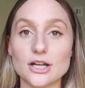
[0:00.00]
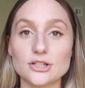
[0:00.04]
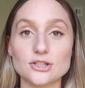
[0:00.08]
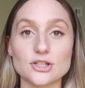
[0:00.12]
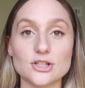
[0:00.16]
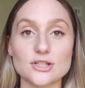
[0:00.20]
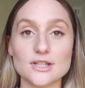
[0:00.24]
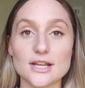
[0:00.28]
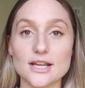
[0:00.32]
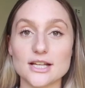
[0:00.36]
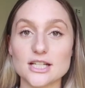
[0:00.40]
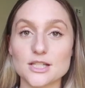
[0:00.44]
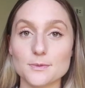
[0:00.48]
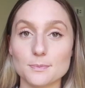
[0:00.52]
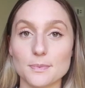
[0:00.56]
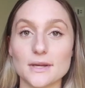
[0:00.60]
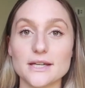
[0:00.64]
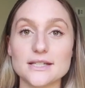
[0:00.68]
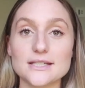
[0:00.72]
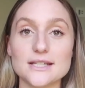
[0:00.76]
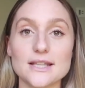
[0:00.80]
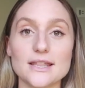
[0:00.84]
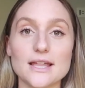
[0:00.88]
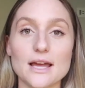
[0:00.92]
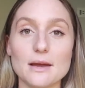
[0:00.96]
and just
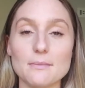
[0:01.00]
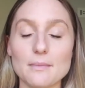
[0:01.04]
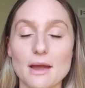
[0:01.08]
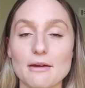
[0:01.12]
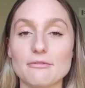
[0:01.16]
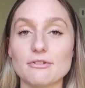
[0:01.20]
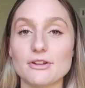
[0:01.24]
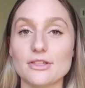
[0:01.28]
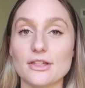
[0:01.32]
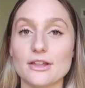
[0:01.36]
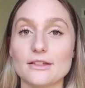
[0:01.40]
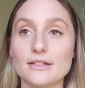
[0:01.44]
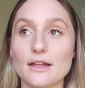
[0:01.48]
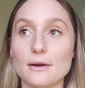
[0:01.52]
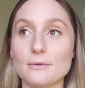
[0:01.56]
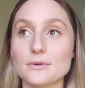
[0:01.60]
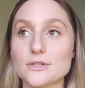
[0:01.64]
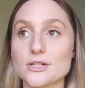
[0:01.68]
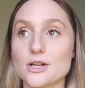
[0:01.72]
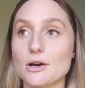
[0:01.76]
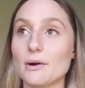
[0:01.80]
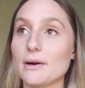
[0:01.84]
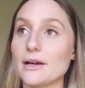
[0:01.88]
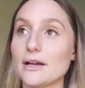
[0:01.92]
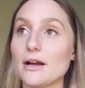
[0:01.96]
explained to them everything that
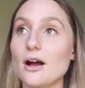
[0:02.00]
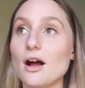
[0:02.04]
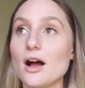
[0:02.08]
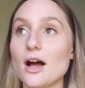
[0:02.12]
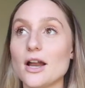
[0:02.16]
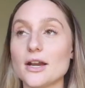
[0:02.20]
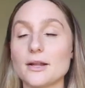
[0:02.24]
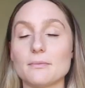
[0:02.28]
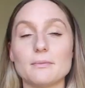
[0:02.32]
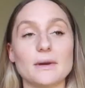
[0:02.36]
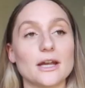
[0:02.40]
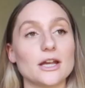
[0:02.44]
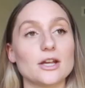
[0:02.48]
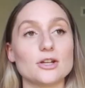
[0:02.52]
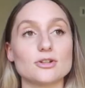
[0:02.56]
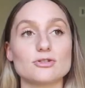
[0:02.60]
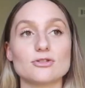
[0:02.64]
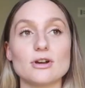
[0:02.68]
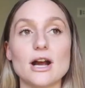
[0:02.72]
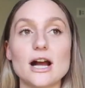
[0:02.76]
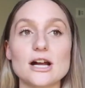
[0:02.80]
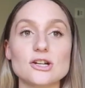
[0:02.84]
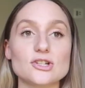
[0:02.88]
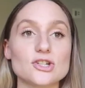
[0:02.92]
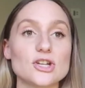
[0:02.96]
was going on and my
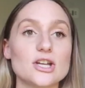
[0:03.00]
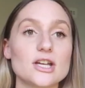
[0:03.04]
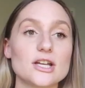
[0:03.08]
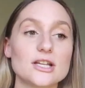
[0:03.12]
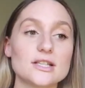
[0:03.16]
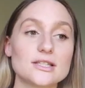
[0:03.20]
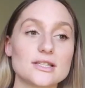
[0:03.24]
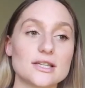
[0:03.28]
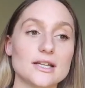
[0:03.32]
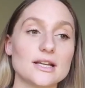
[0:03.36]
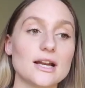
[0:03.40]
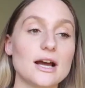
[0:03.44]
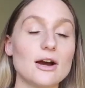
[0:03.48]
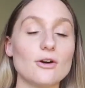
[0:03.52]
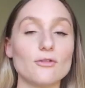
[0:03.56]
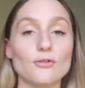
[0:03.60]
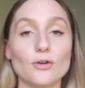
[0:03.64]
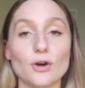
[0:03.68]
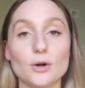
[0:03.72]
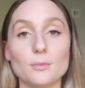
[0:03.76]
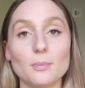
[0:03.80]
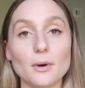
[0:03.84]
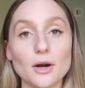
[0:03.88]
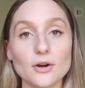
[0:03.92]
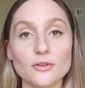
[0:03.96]
contractions and how
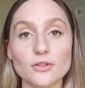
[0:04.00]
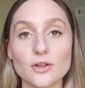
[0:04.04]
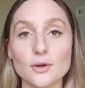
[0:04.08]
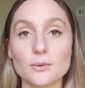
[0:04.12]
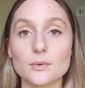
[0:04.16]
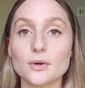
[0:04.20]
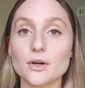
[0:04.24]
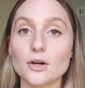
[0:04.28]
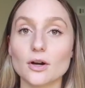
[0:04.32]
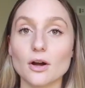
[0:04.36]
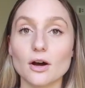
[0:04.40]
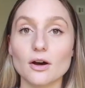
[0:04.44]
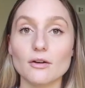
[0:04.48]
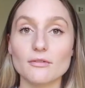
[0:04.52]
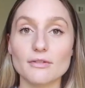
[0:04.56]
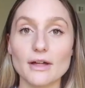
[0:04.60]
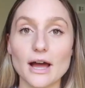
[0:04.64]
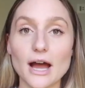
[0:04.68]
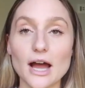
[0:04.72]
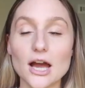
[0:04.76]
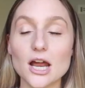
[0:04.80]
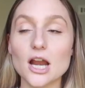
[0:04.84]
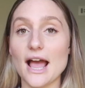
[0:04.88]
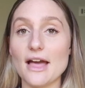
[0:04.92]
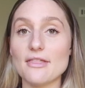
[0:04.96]
far apart they were, all
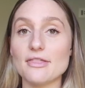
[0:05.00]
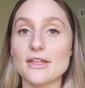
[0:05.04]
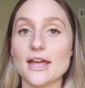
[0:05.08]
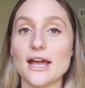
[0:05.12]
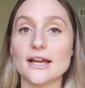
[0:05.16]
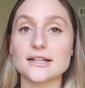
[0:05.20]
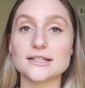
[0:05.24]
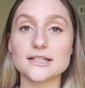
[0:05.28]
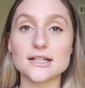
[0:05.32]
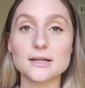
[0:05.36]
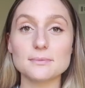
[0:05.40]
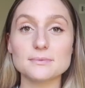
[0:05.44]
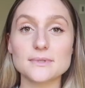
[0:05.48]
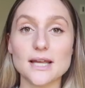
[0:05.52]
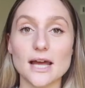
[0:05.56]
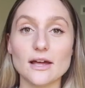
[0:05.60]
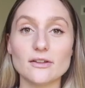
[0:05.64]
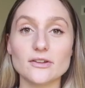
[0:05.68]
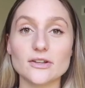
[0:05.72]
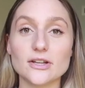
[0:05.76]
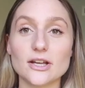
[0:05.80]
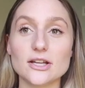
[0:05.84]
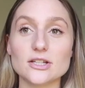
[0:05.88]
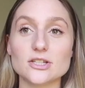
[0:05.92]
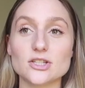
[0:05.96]
that. And they ended up
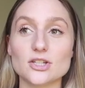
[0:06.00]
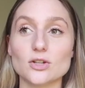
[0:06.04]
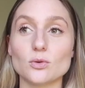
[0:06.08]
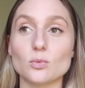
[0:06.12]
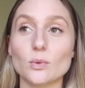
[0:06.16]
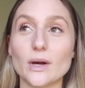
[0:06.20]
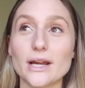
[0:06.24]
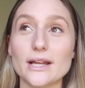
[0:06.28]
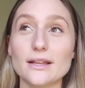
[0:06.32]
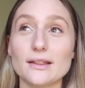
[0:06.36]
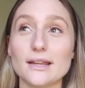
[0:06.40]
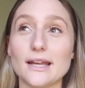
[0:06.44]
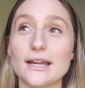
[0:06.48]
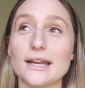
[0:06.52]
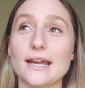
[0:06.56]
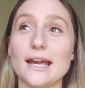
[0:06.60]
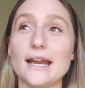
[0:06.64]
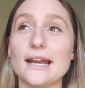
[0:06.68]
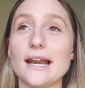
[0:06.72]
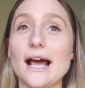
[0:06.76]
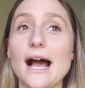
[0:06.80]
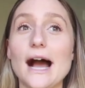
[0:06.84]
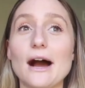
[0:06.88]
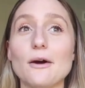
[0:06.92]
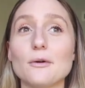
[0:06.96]
telling us to wait like
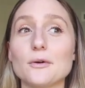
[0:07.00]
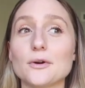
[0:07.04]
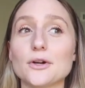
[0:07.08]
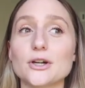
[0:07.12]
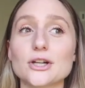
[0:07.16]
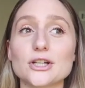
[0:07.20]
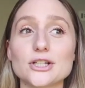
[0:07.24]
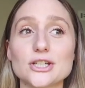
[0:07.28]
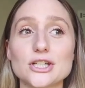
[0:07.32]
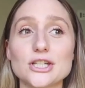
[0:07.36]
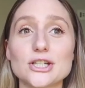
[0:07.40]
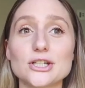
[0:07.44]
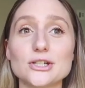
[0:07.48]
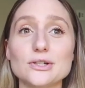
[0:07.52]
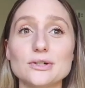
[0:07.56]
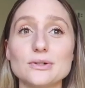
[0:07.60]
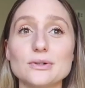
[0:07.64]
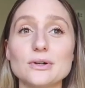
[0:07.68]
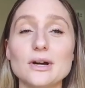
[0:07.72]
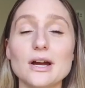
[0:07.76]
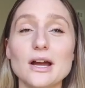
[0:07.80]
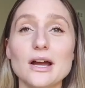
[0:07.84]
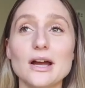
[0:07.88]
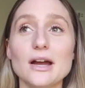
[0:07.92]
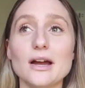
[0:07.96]
an hour or
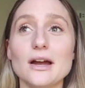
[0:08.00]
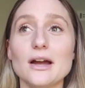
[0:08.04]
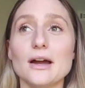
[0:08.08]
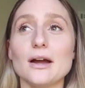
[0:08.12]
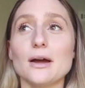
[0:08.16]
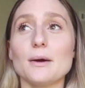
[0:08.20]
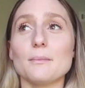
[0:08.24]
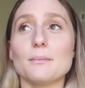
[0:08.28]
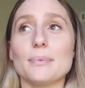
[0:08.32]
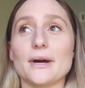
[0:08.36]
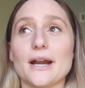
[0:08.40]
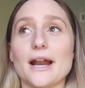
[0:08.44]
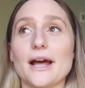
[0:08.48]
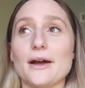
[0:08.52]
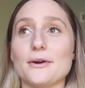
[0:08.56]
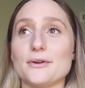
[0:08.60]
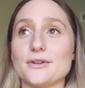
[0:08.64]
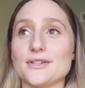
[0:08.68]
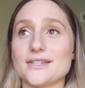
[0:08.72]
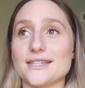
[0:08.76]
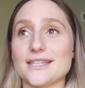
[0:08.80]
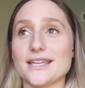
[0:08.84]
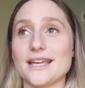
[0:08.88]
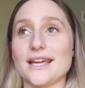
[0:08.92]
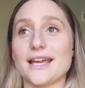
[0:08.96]
two. But
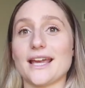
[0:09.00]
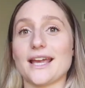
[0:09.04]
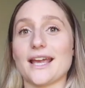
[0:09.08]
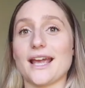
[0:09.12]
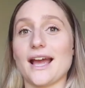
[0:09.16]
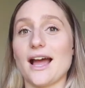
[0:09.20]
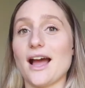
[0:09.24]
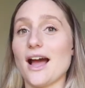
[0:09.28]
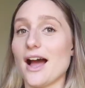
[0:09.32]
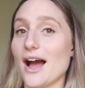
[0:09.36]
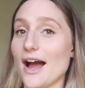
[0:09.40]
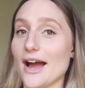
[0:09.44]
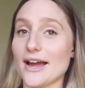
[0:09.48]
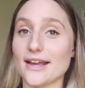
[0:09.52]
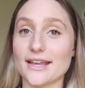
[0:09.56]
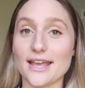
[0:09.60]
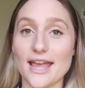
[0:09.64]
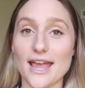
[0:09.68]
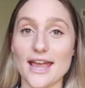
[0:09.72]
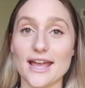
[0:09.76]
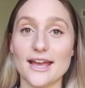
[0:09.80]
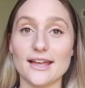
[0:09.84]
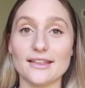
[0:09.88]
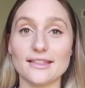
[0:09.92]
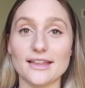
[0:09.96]
I was like, I
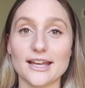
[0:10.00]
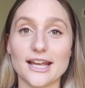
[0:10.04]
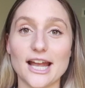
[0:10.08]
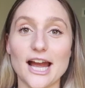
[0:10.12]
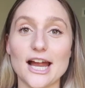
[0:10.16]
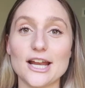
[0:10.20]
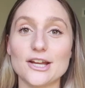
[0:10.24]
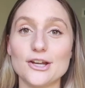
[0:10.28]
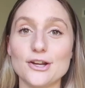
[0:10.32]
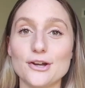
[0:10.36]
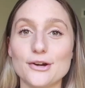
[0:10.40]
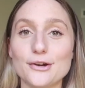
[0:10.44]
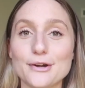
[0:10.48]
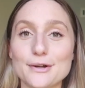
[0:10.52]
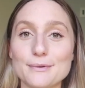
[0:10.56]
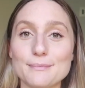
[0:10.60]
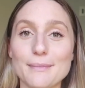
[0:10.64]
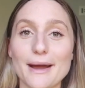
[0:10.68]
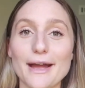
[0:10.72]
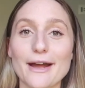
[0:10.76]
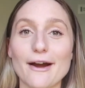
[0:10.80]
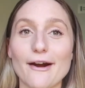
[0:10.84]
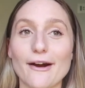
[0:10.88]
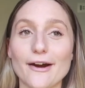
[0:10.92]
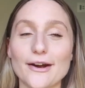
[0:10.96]
can't. Like I knew in
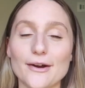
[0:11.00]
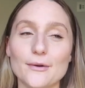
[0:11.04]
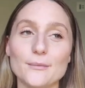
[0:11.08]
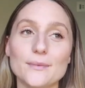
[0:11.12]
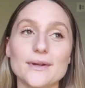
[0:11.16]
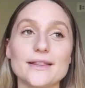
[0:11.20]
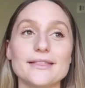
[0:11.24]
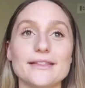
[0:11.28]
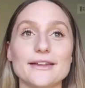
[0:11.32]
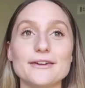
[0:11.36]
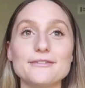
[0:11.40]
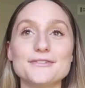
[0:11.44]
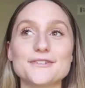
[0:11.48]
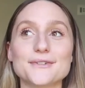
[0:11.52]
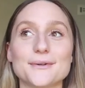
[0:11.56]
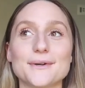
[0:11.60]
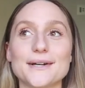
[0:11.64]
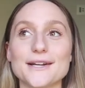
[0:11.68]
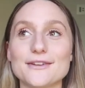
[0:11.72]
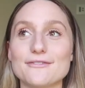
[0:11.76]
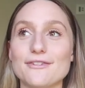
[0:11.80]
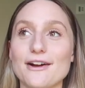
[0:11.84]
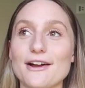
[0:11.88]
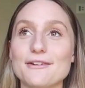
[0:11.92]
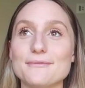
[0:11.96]
my heart, we lived
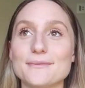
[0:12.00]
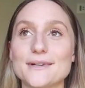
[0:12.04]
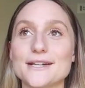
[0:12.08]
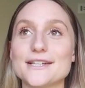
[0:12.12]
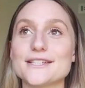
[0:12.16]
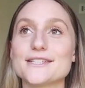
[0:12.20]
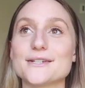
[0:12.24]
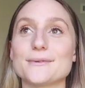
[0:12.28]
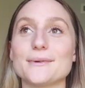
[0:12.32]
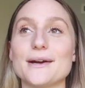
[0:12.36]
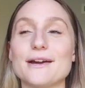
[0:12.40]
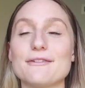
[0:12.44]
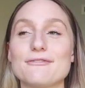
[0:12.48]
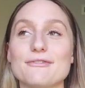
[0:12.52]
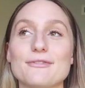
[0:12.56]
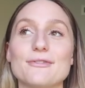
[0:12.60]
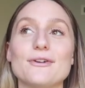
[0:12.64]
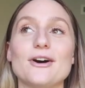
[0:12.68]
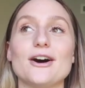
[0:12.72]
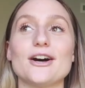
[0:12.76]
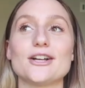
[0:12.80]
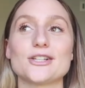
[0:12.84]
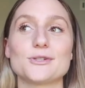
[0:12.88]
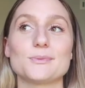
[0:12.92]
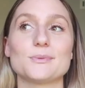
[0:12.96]
25 minutes away from
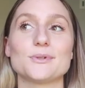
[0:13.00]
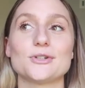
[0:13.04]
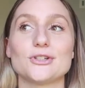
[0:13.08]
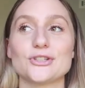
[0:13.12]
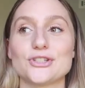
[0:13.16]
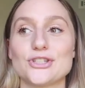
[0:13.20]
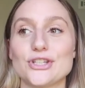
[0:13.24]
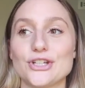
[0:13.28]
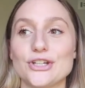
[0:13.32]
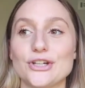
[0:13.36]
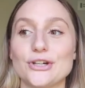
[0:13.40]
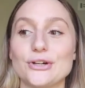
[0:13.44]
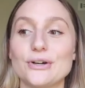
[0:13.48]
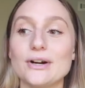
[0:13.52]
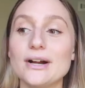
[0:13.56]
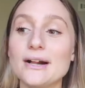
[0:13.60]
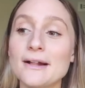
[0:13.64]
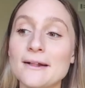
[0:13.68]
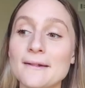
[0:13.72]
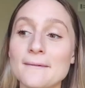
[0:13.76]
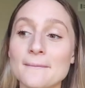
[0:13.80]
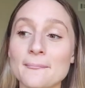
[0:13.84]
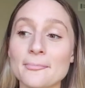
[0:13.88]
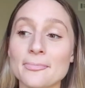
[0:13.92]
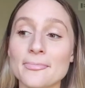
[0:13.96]
the hospital too.
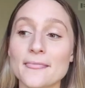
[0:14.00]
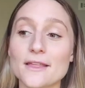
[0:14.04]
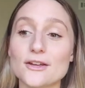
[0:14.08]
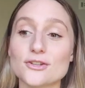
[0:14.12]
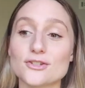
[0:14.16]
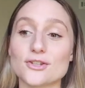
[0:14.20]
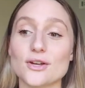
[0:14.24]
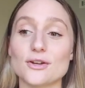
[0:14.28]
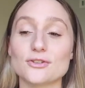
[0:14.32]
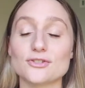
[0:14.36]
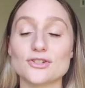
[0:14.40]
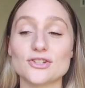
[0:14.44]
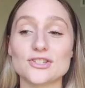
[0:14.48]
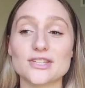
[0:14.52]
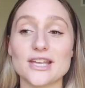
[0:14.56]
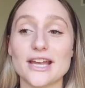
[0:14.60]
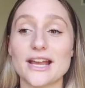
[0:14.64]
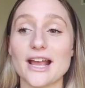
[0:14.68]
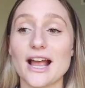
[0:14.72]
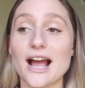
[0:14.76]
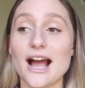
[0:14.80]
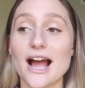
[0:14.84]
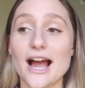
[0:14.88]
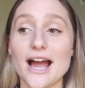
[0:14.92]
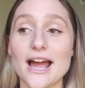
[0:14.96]
So I was just
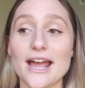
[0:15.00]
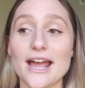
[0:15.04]
like,